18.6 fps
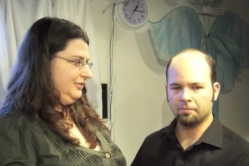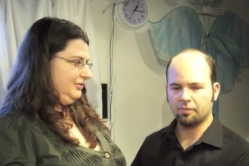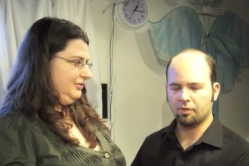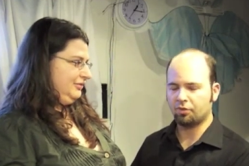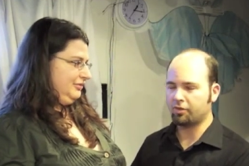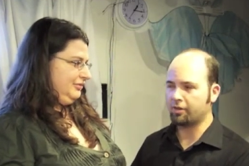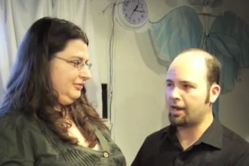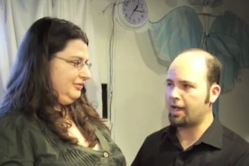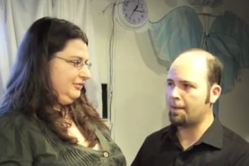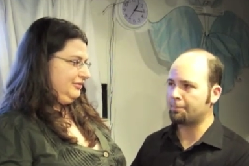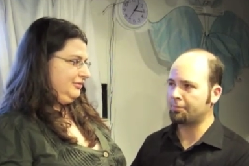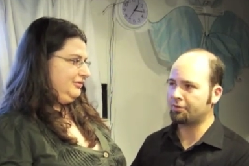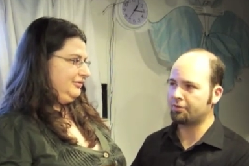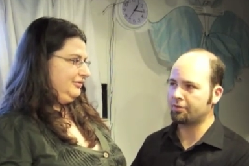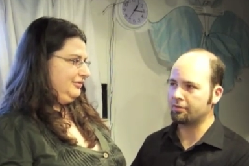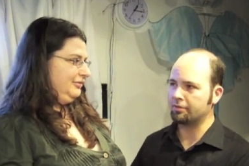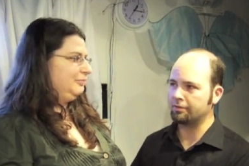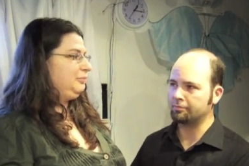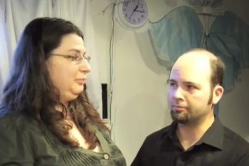
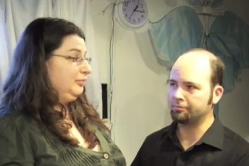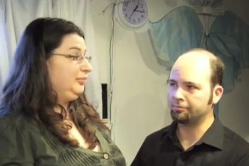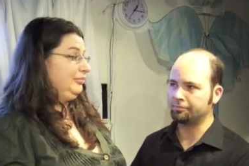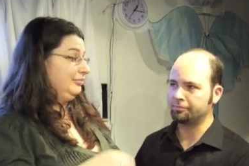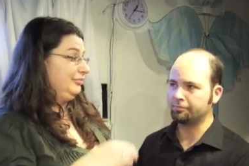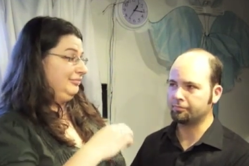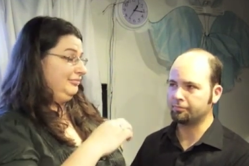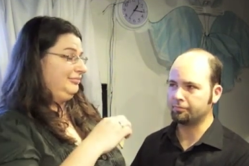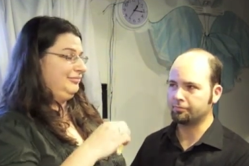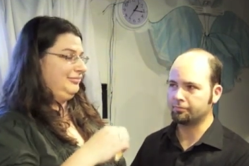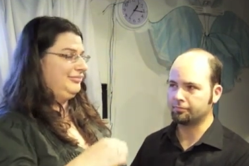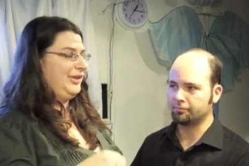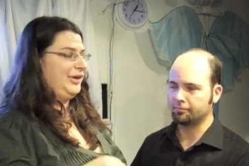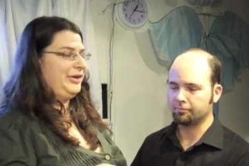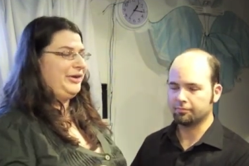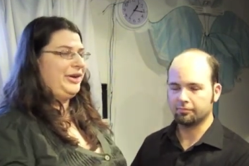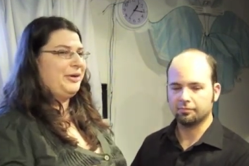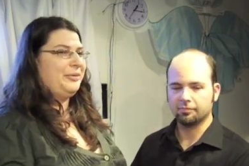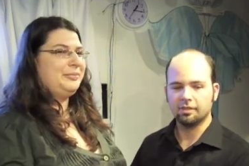Speaker 1: scraps.
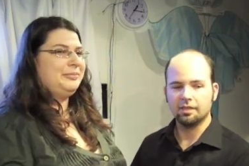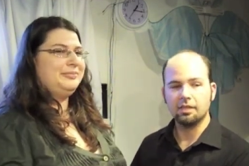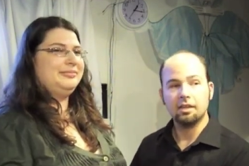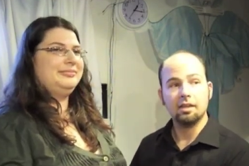There you go.